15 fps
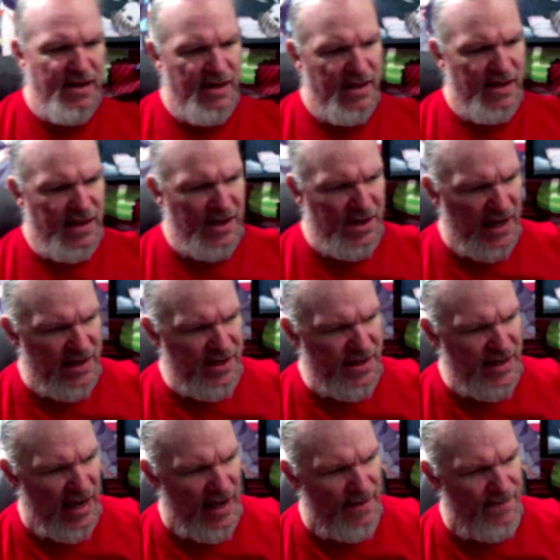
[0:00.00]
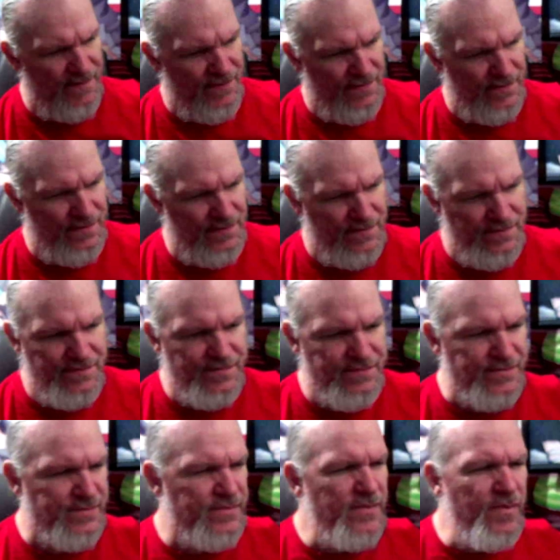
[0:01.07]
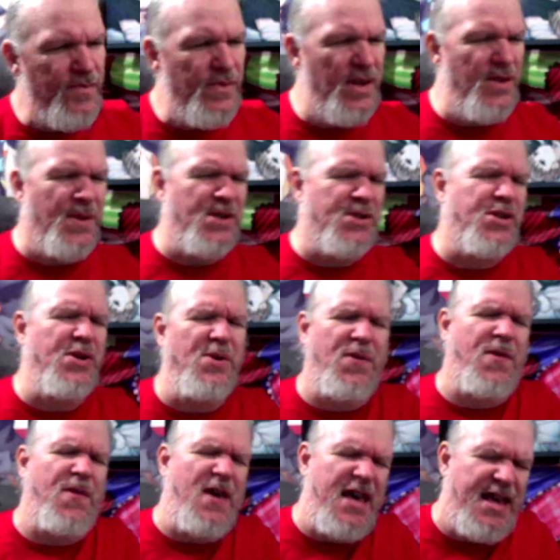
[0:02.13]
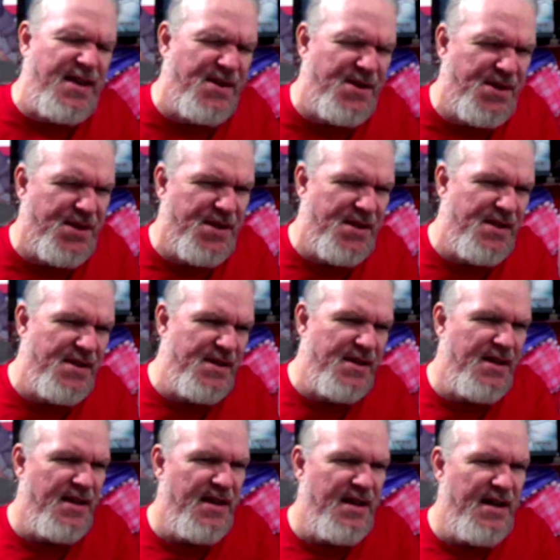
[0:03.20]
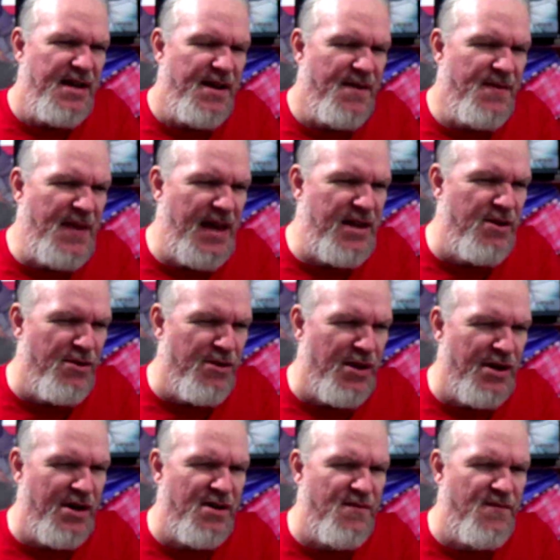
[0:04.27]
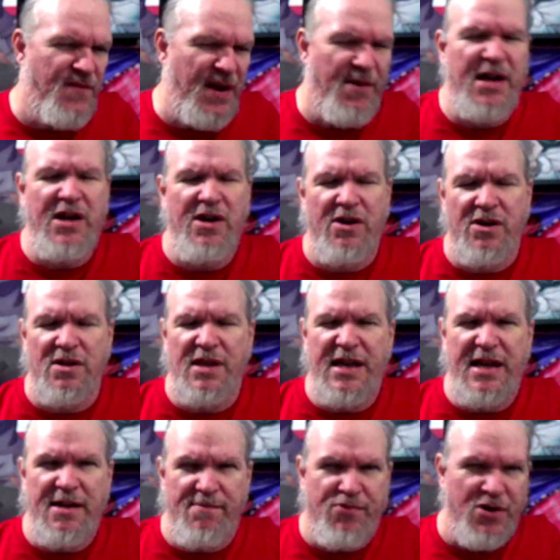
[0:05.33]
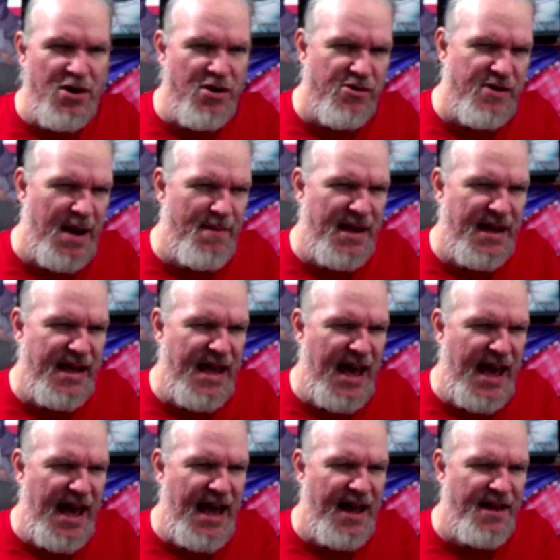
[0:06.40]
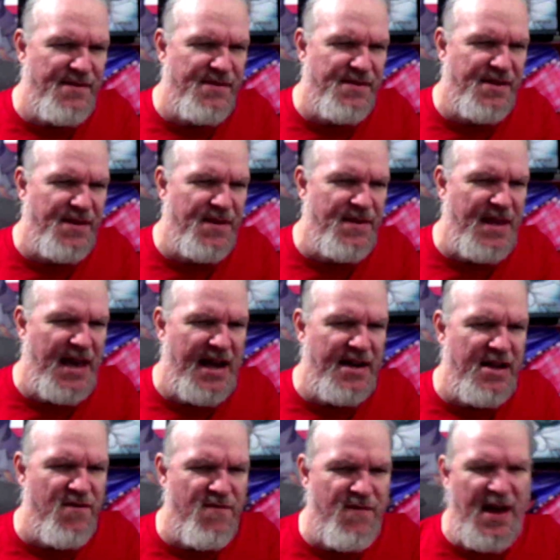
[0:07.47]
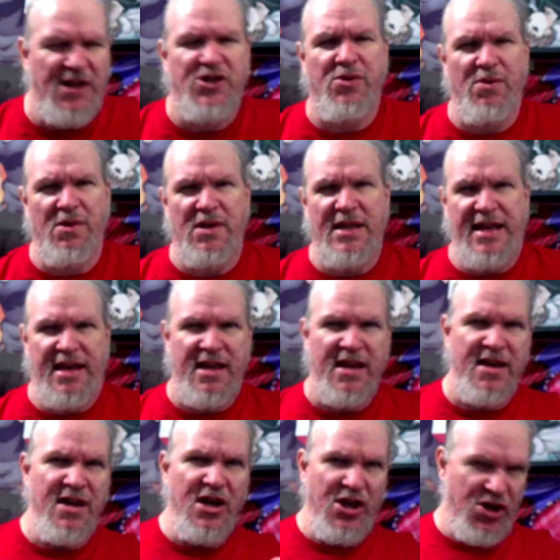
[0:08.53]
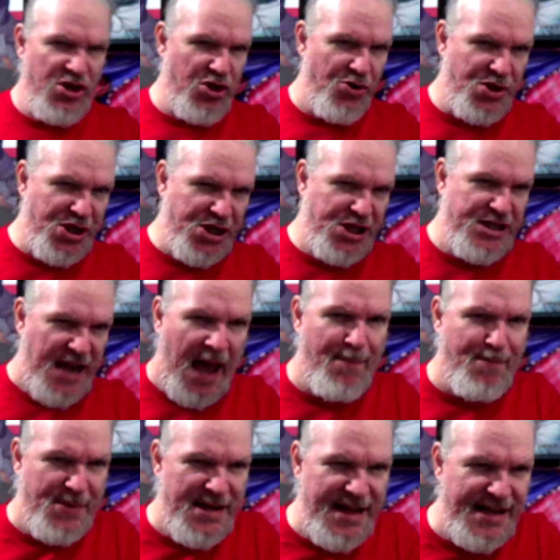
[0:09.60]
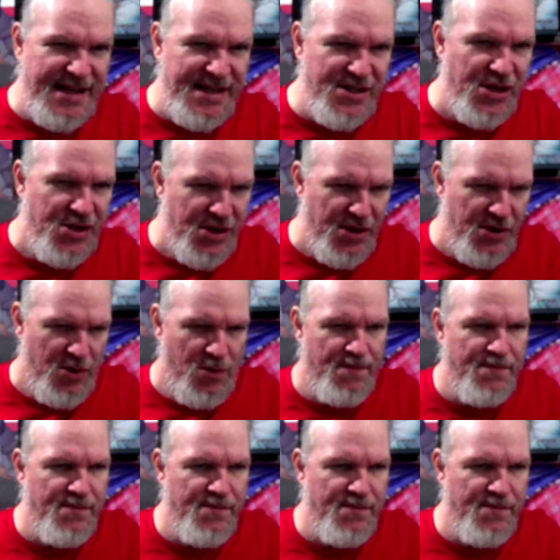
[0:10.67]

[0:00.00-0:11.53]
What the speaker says: Because it's the two things that you learn very early in programming and that eventually you stop needing to do.